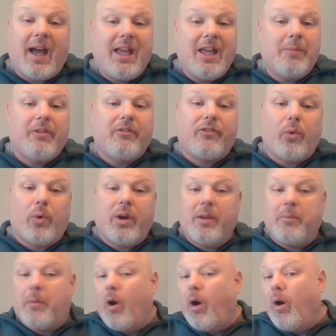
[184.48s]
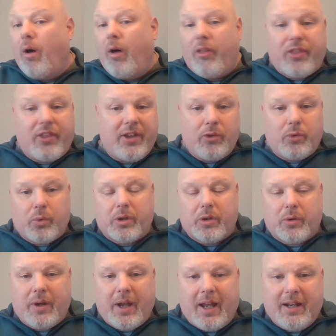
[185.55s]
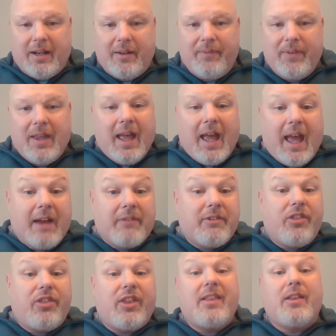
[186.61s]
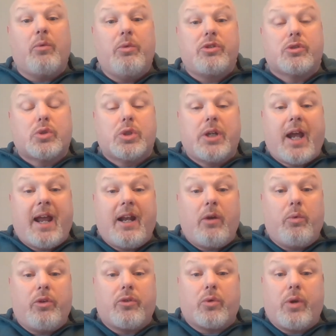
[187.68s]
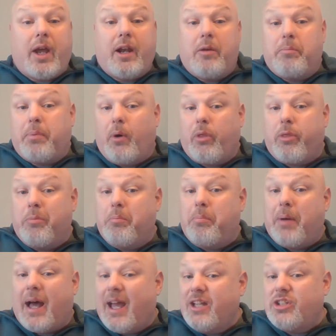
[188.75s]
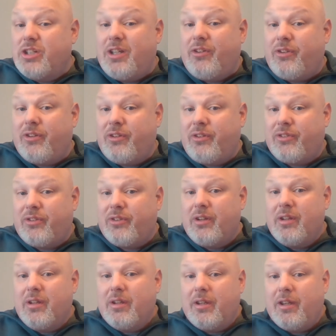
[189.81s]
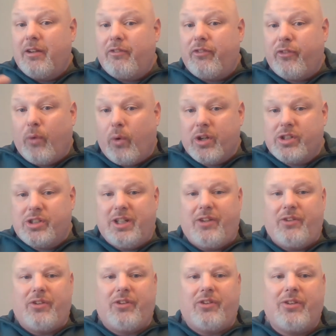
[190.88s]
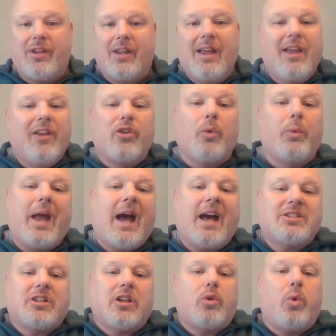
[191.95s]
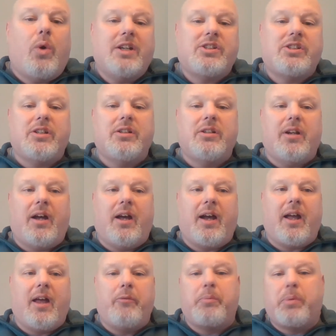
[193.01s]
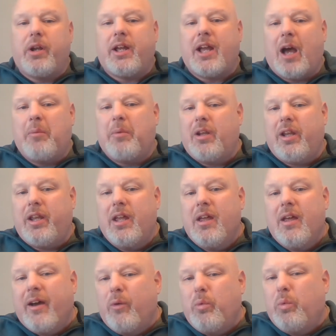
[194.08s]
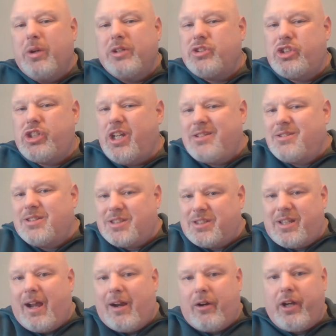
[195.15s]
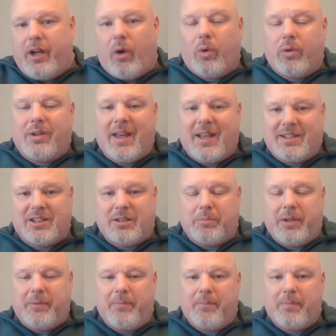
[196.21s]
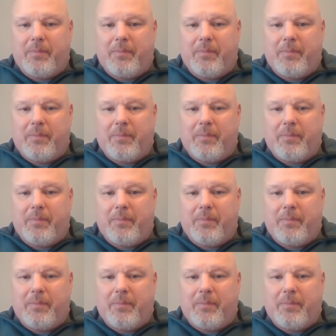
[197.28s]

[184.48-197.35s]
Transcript: him and for him, all things were created. Everything that was created both by Jesus and for Jesus. So we ask a question pretty commonly, was Jesus there in the Old Testament?